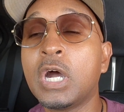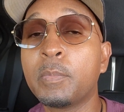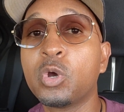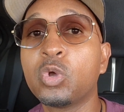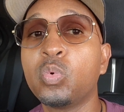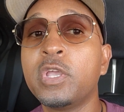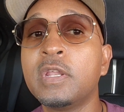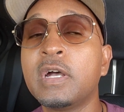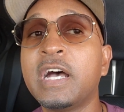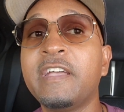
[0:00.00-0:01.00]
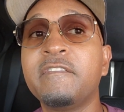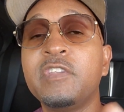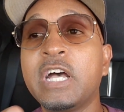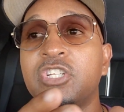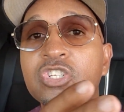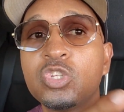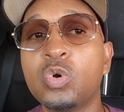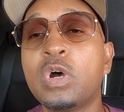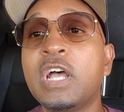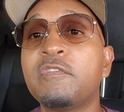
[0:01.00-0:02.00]
I'm going to win. I just
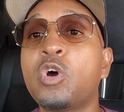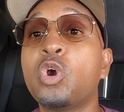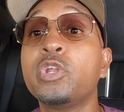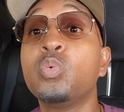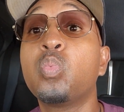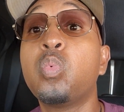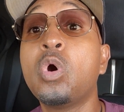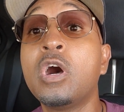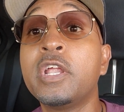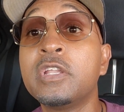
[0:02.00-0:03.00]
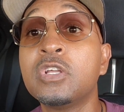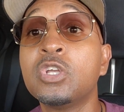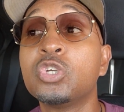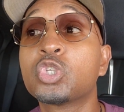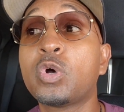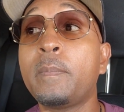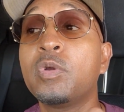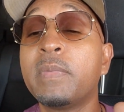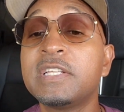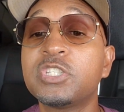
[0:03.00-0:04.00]
know I've already won. So I
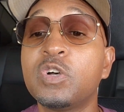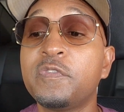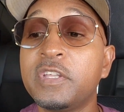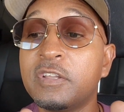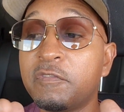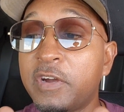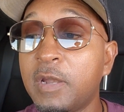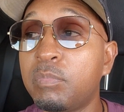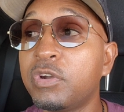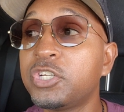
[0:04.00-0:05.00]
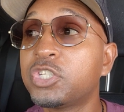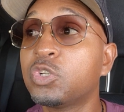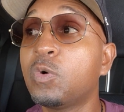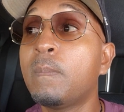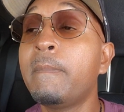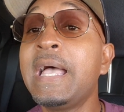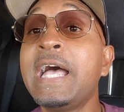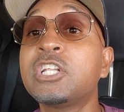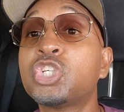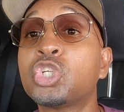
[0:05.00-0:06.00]
put myself in a vibrational
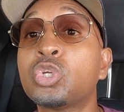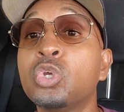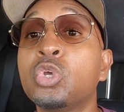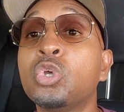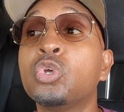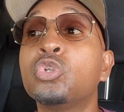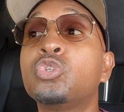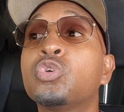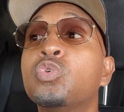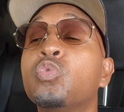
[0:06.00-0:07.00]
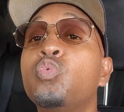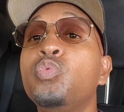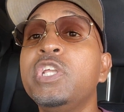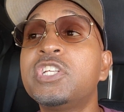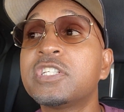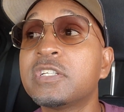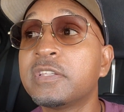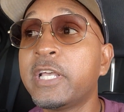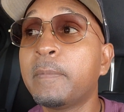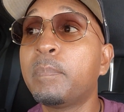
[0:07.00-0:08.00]
match to reach
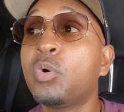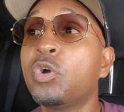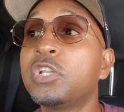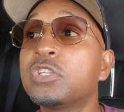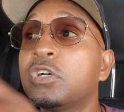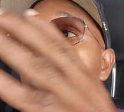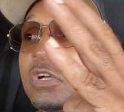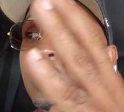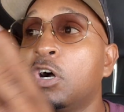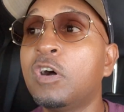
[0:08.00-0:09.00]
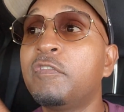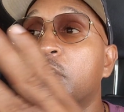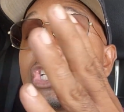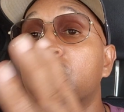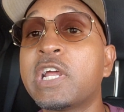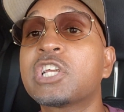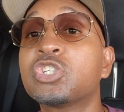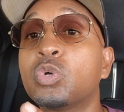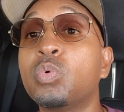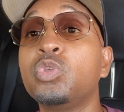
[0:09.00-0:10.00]
that point of
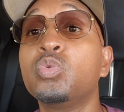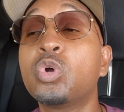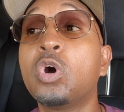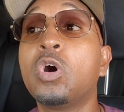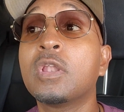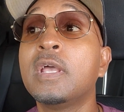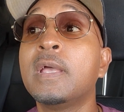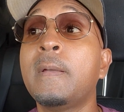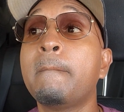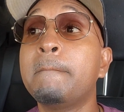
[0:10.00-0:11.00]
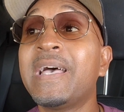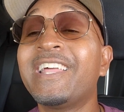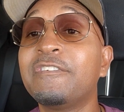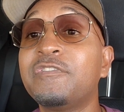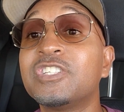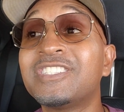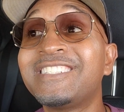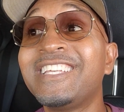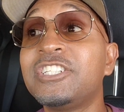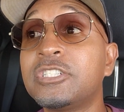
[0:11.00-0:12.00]
attraction, or what you call
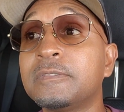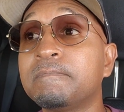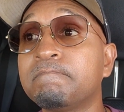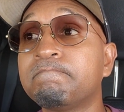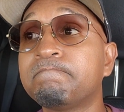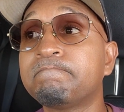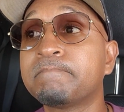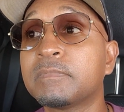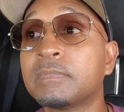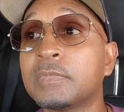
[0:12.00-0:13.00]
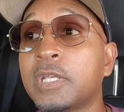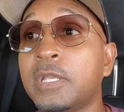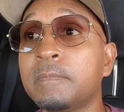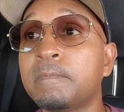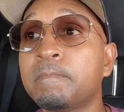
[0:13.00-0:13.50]
manifestation. Okay?